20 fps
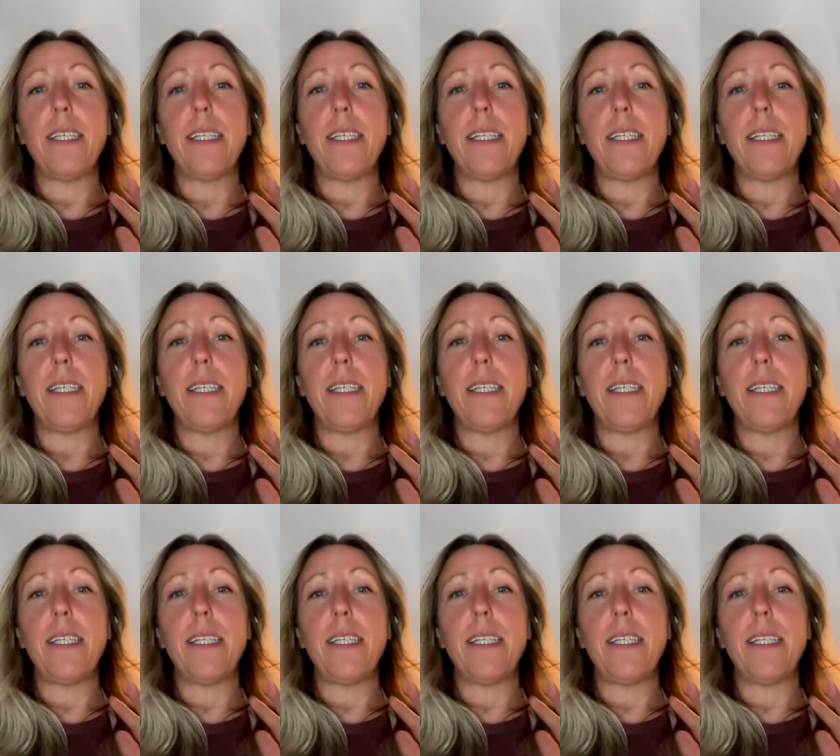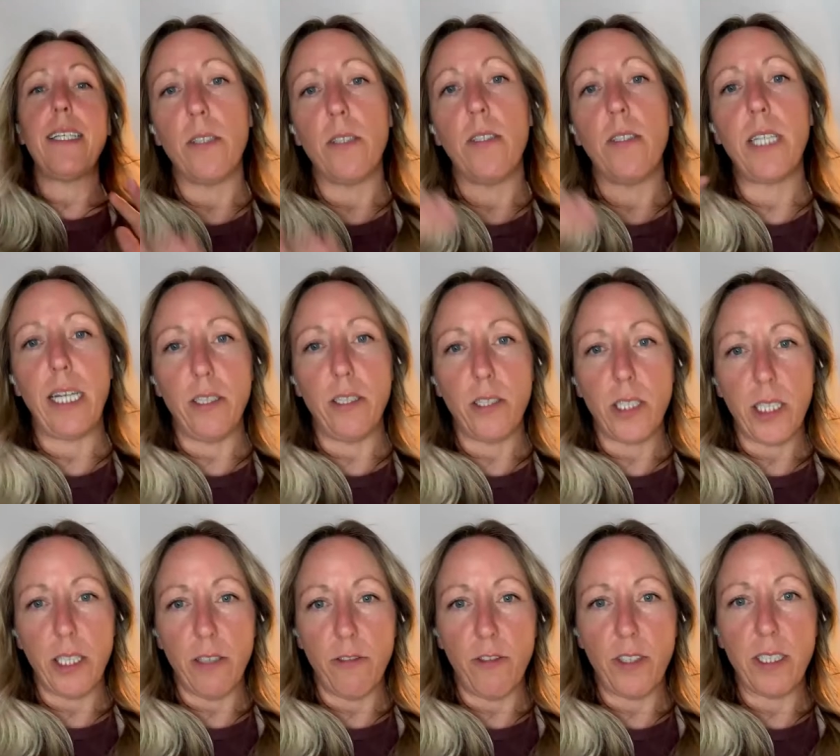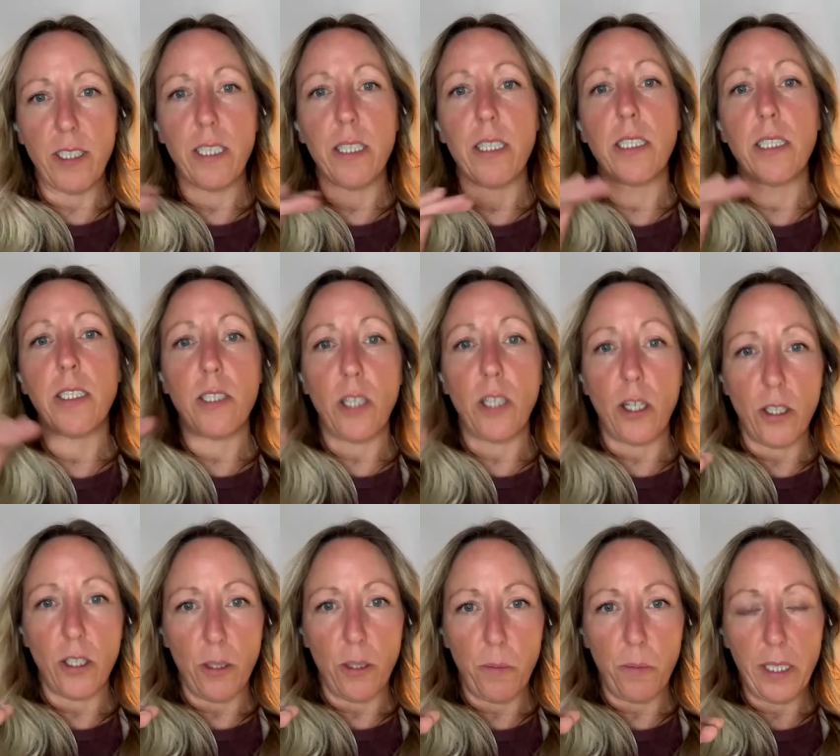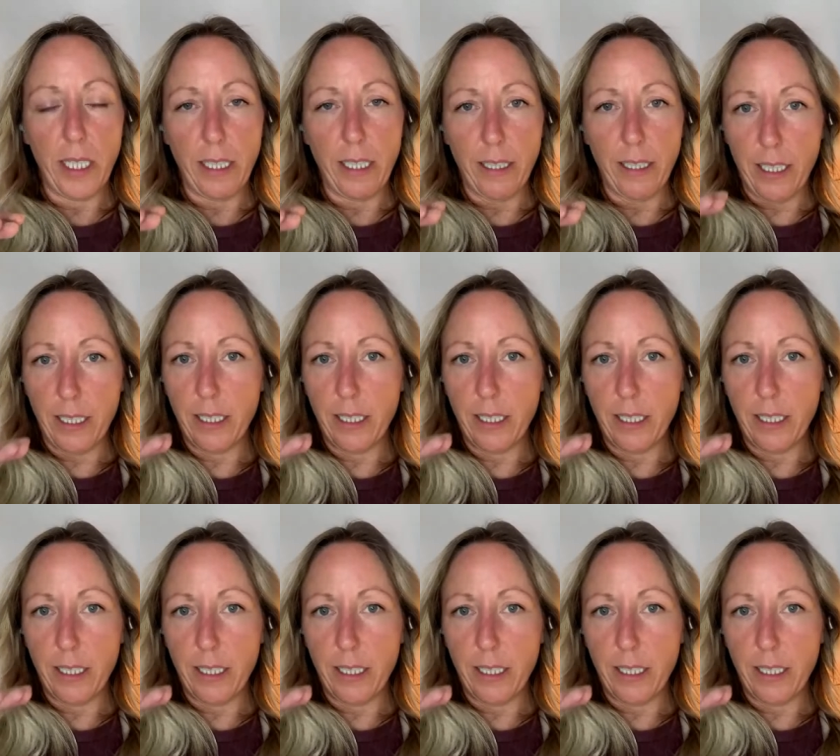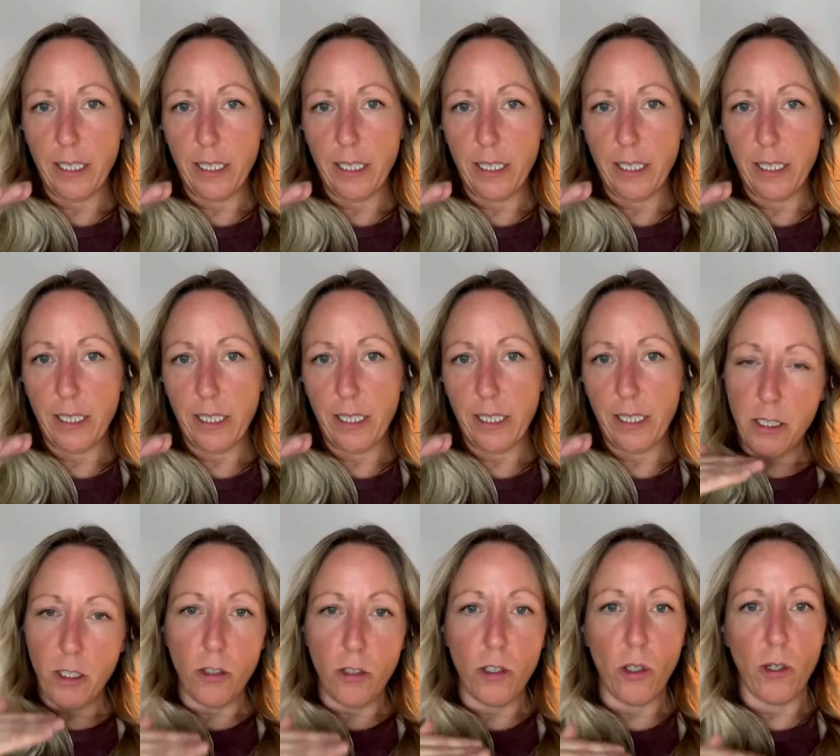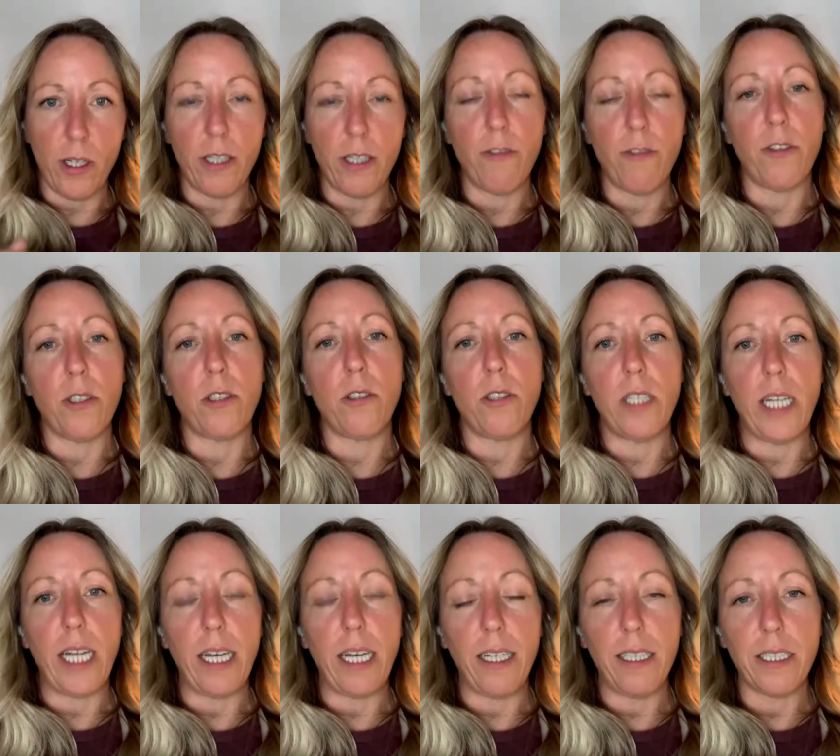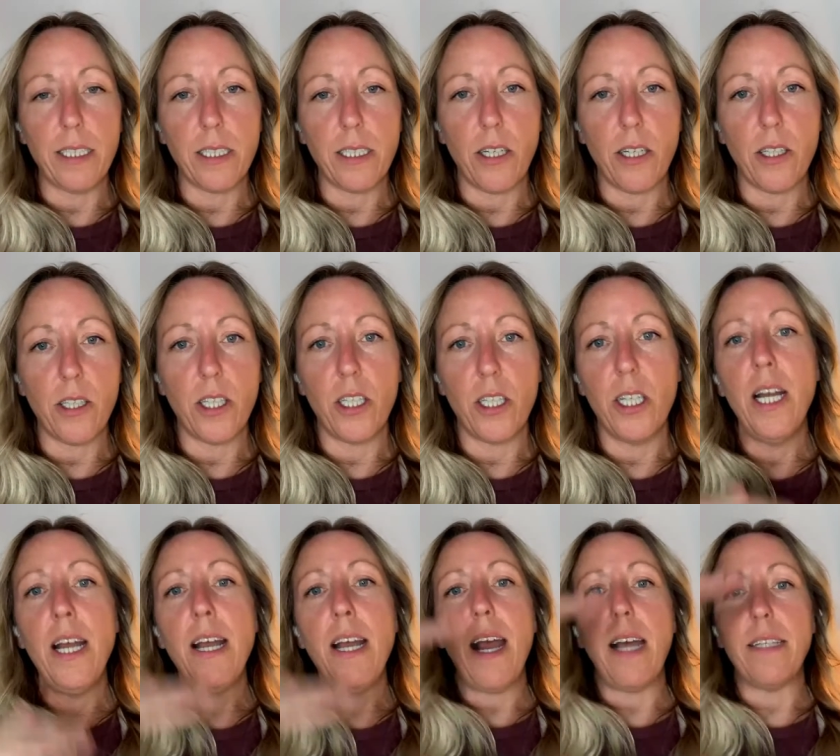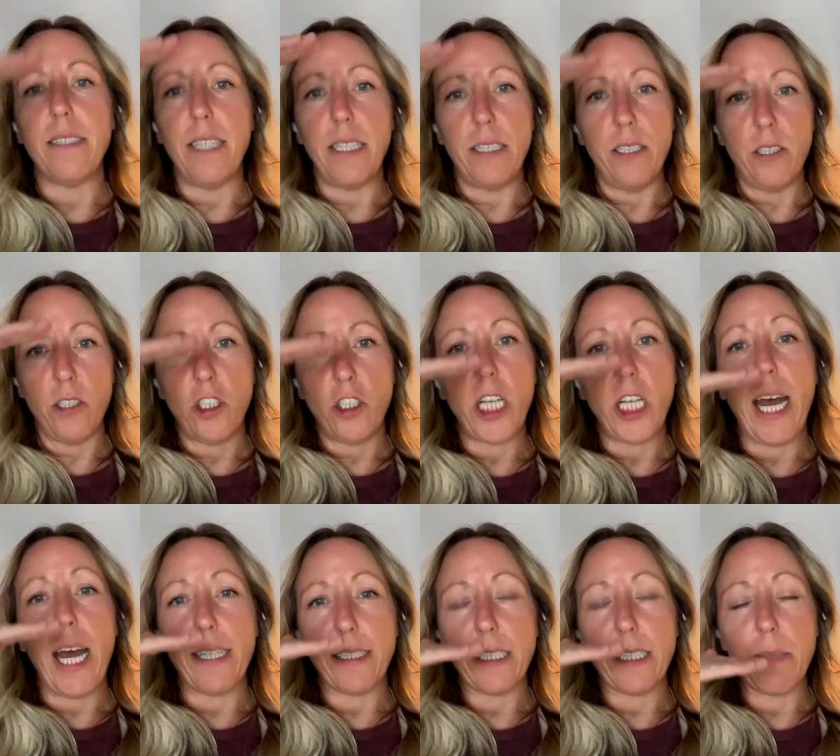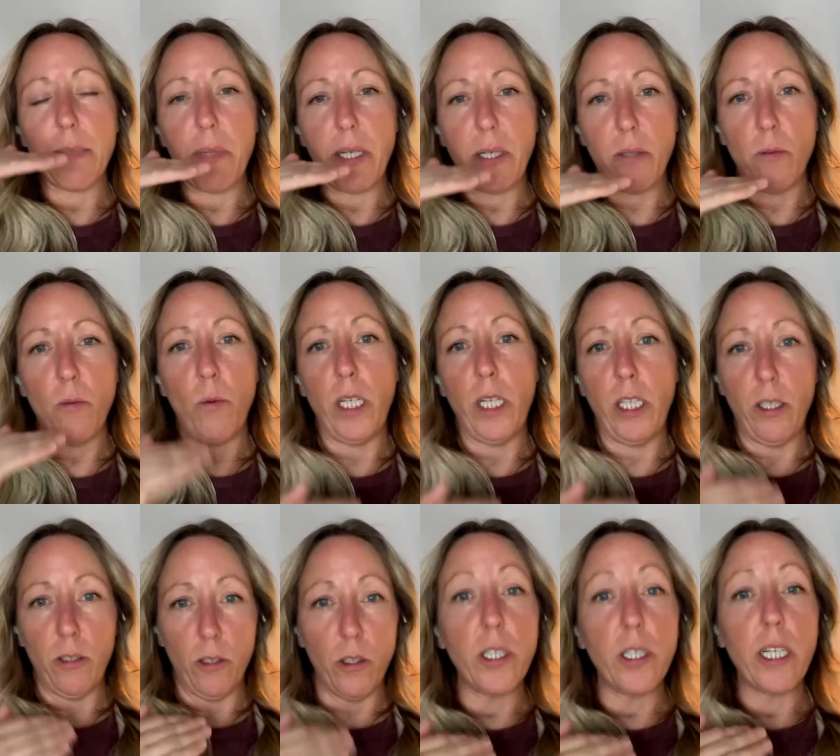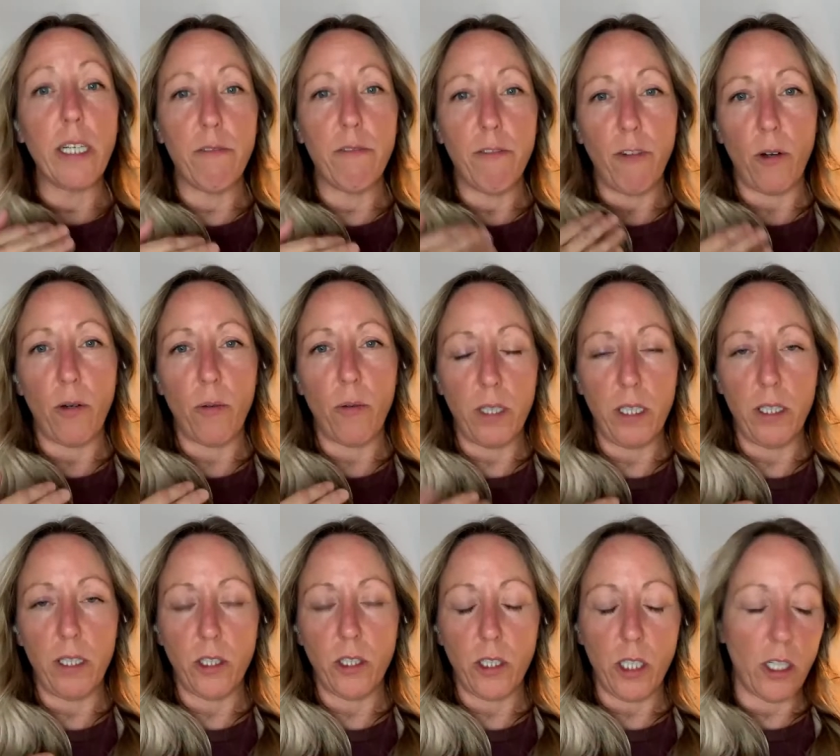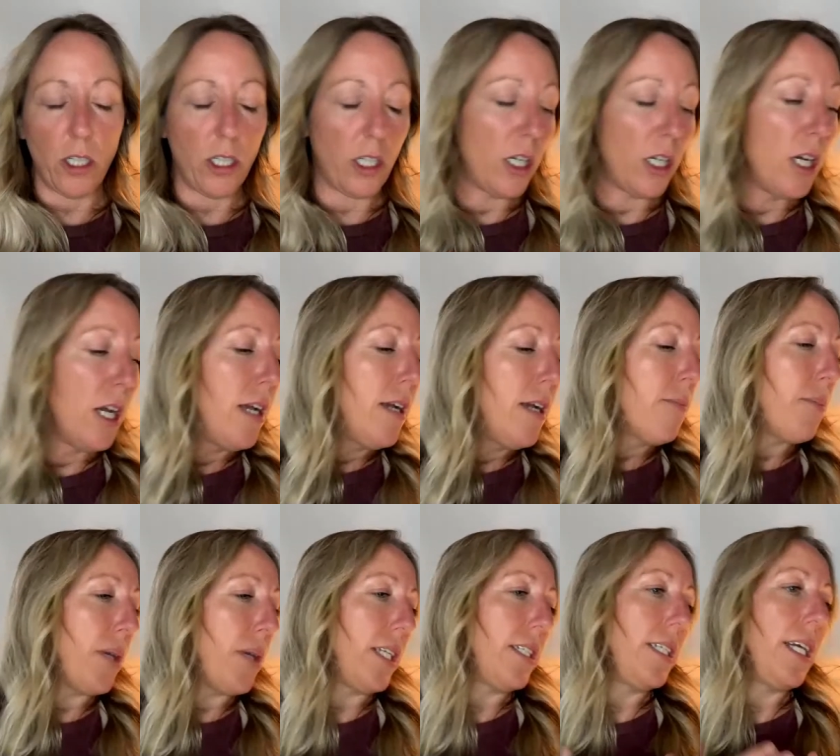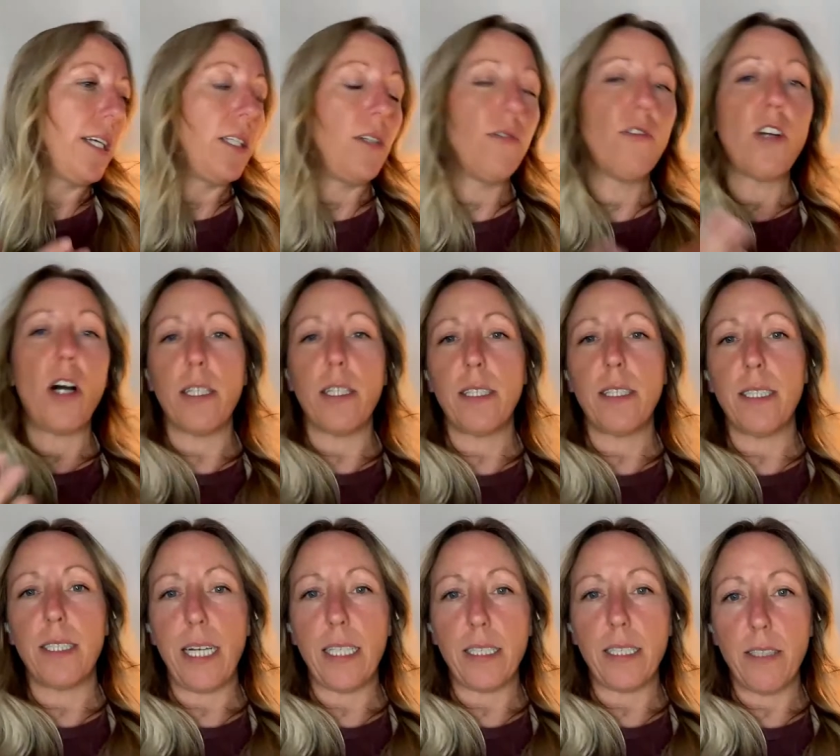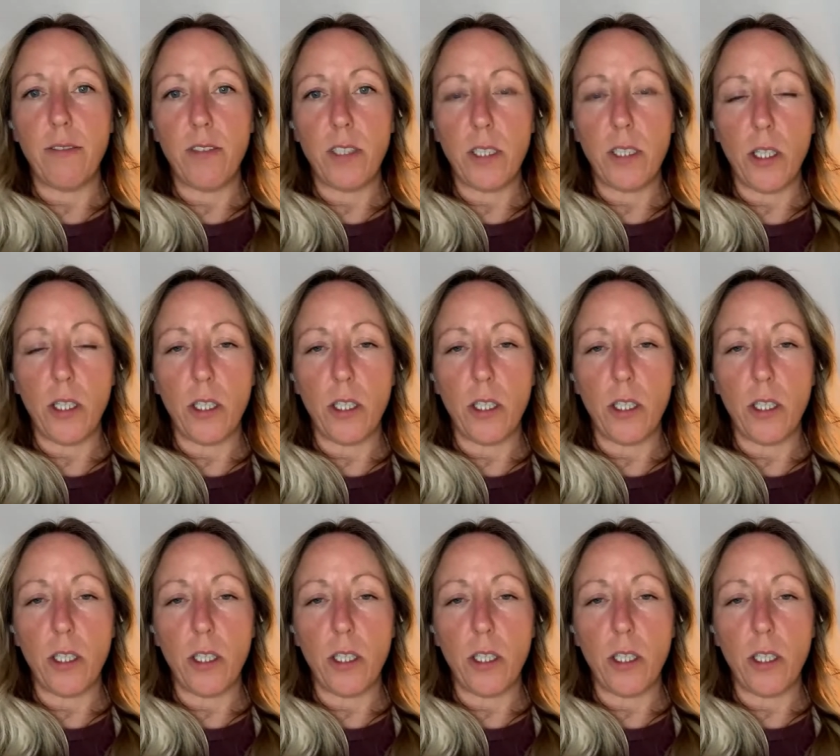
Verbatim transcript: get onto the YouTube channel, get yourself into the starter playlist. There's a day by day tutorial for creating a starter, and then there's chats about what you're looking for with your starter. But now you've got this active